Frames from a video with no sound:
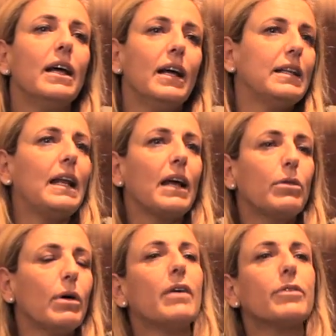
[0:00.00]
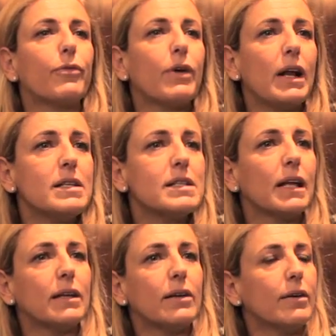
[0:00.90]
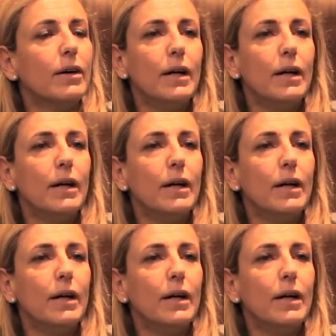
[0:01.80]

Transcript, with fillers: they like to have the friends and the,